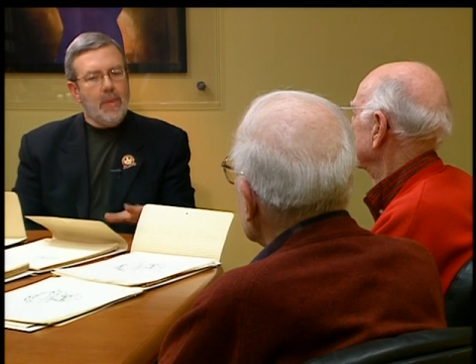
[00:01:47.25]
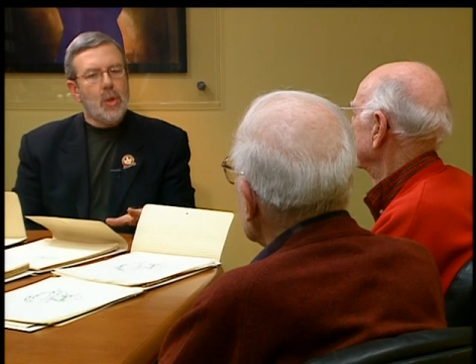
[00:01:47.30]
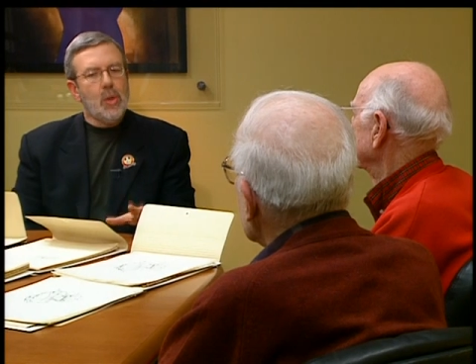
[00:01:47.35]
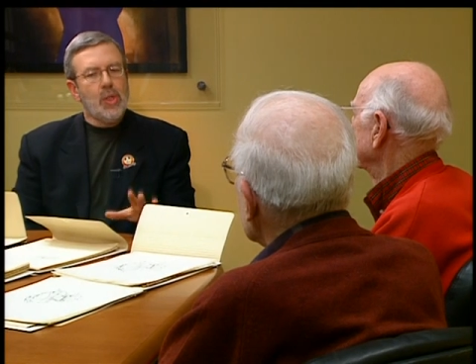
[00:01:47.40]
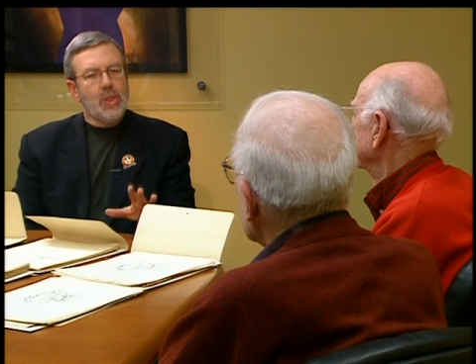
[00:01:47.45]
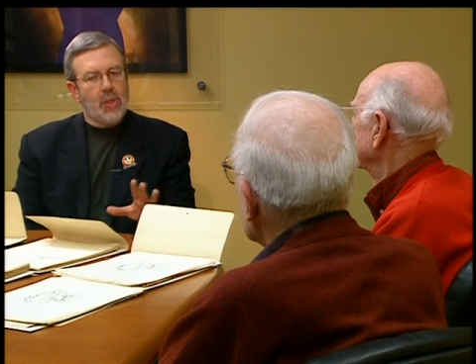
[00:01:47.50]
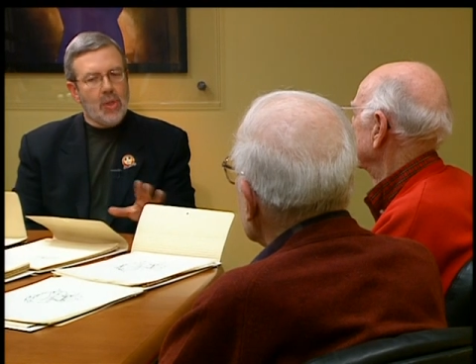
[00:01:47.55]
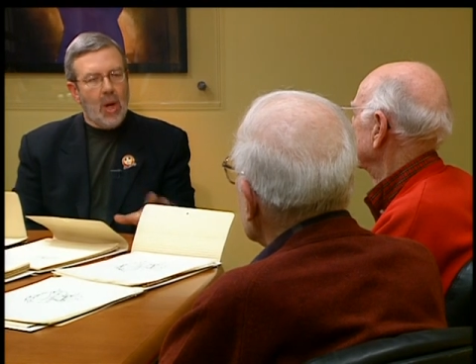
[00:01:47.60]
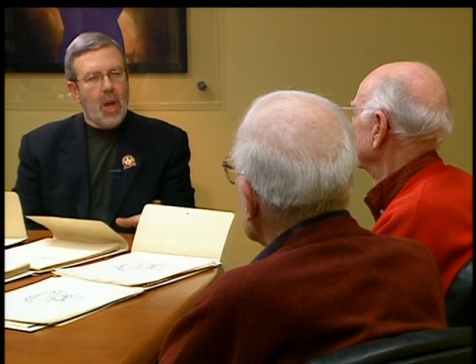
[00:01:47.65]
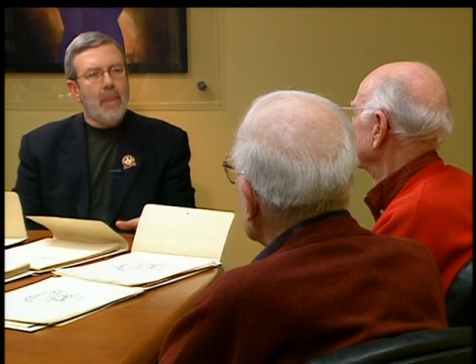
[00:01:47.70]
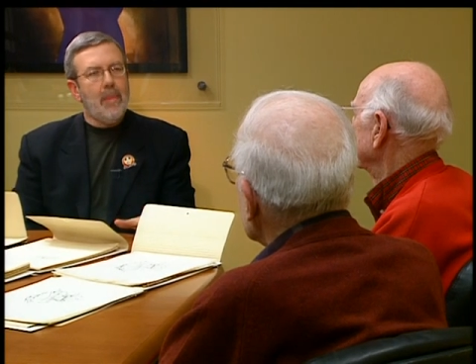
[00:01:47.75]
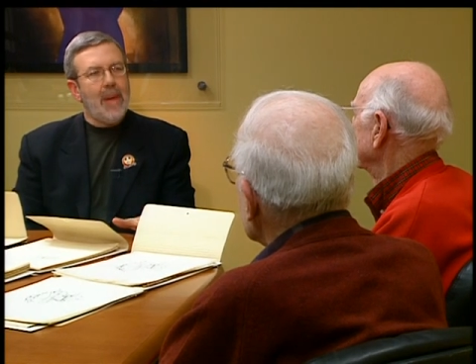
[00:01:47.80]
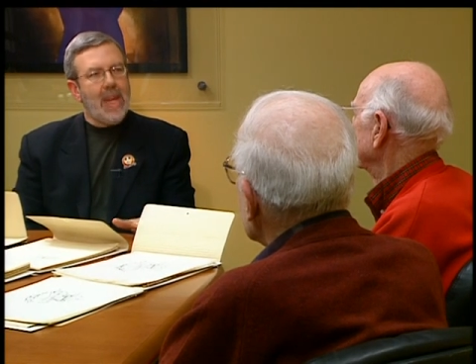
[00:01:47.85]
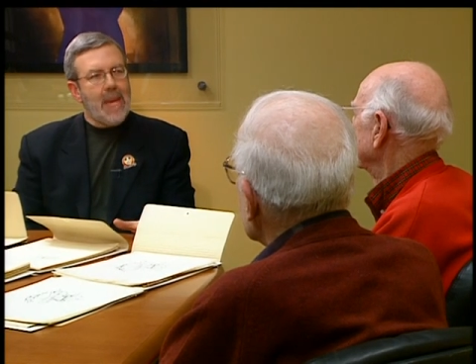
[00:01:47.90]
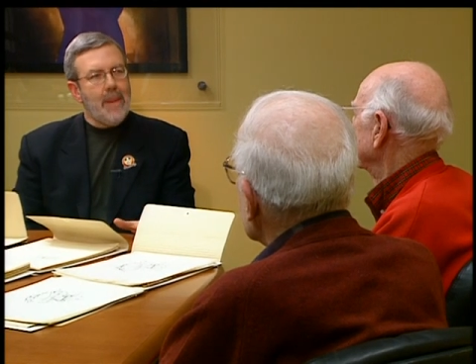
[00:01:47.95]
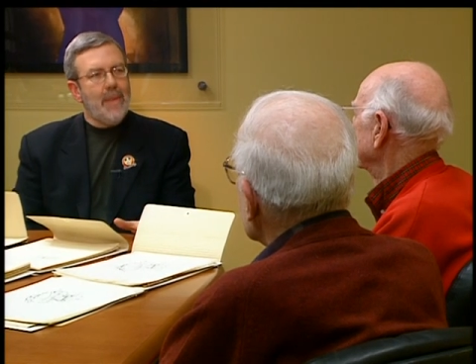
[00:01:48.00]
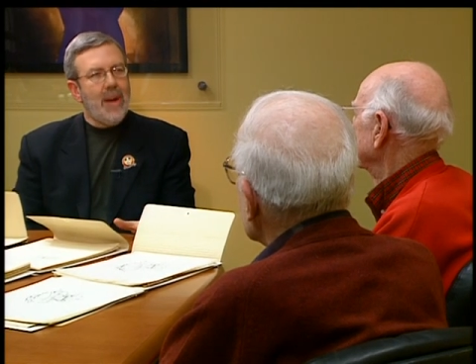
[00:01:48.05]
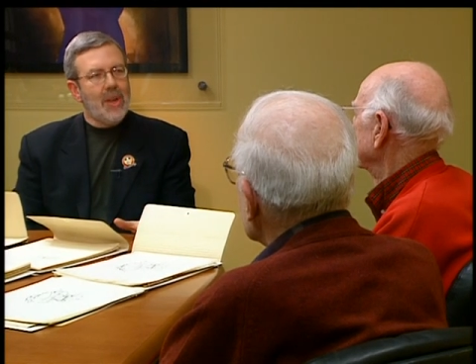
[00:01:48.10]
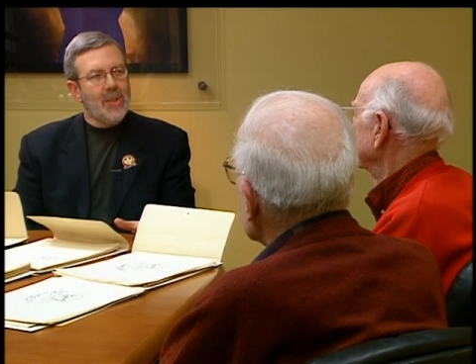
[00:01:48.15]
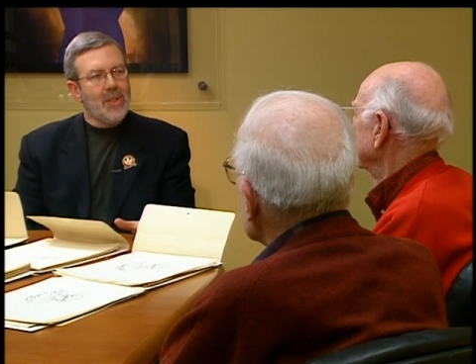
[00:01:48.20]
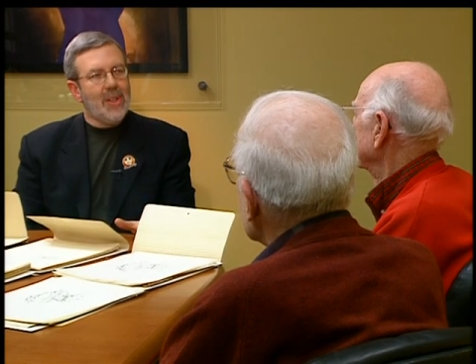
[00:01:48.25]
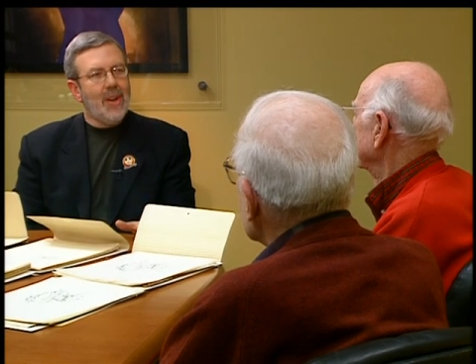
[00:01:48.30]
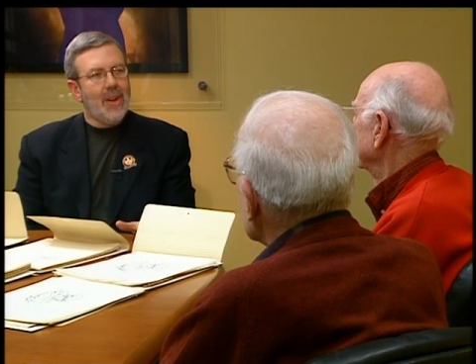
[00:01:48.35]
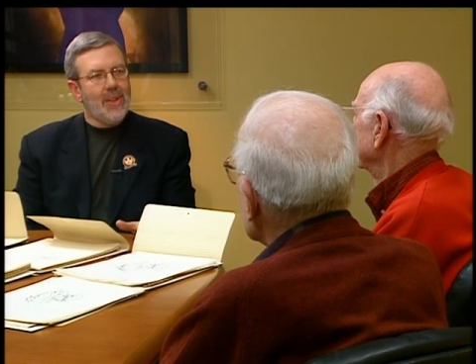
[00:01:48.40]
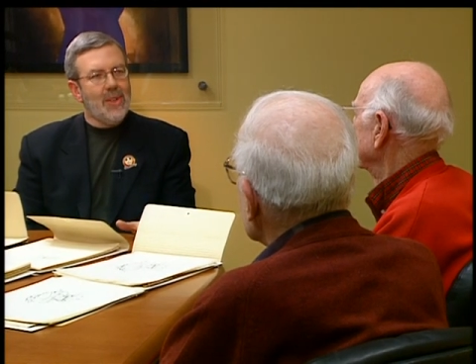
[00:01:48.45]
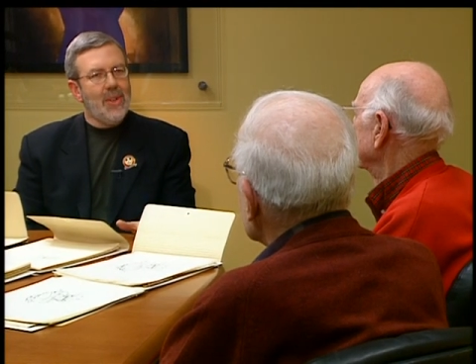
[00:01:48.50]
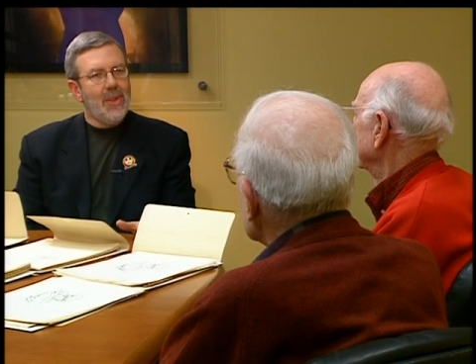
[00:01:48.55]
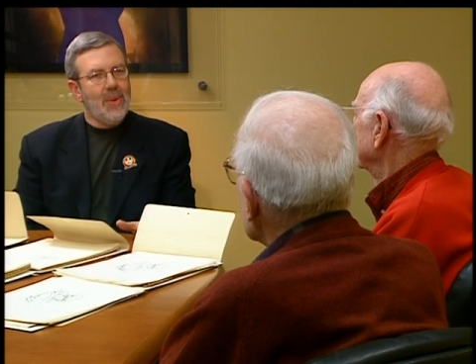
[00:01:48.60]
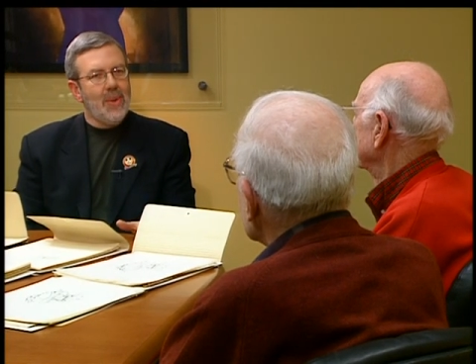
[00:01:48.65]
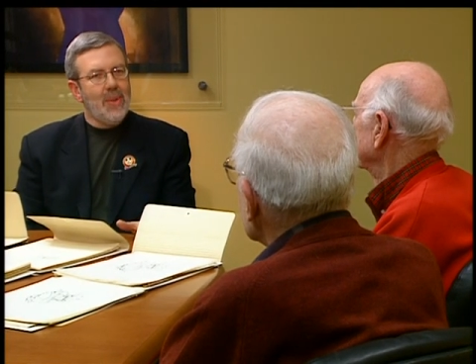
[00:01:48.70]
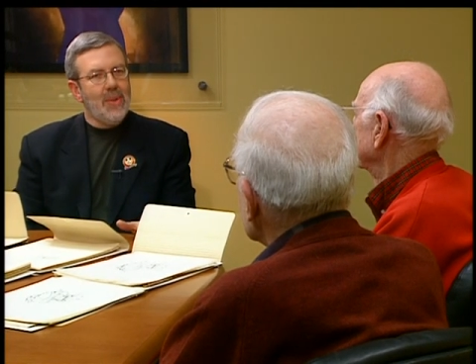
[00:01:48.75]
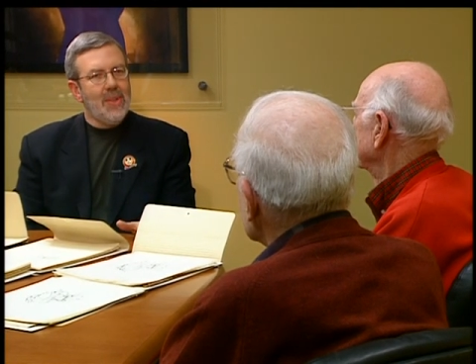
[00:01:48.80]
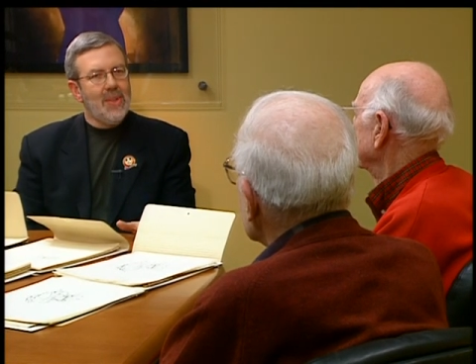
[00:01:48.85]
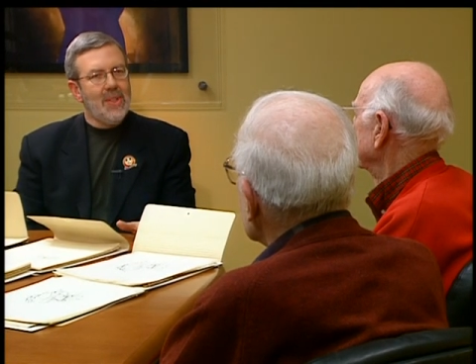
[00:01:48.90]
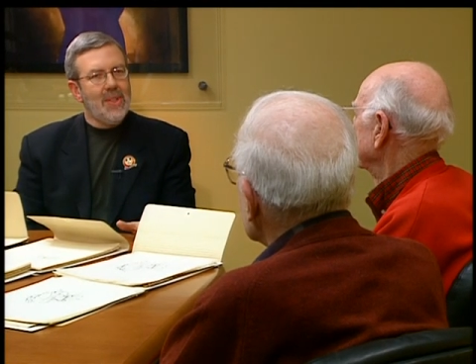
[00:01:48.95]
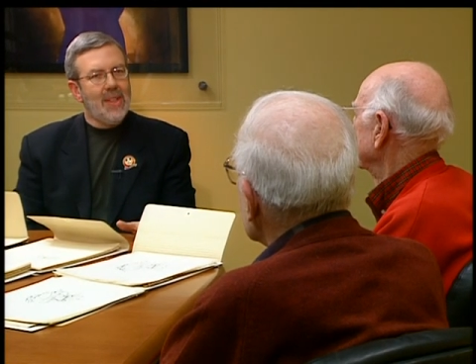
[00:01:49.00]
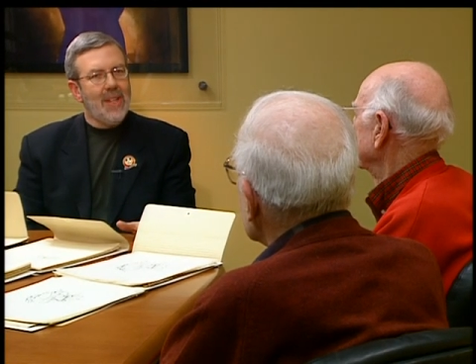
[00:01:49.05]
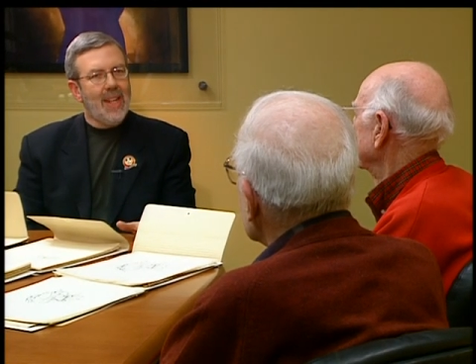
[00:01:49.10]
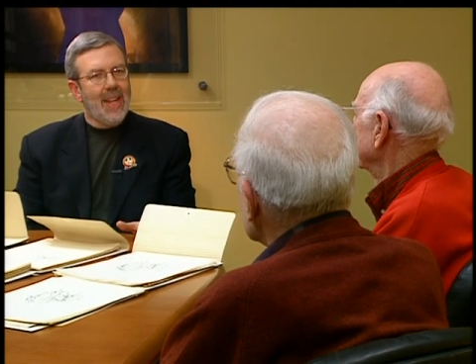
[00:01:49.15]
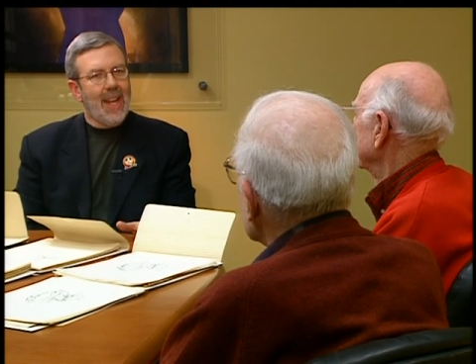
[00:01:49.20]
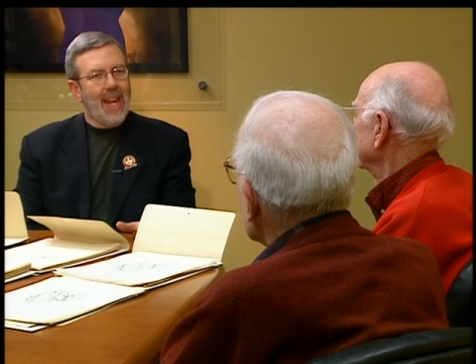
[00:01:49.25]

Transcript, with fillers: you saw Mickey Mouse cartoons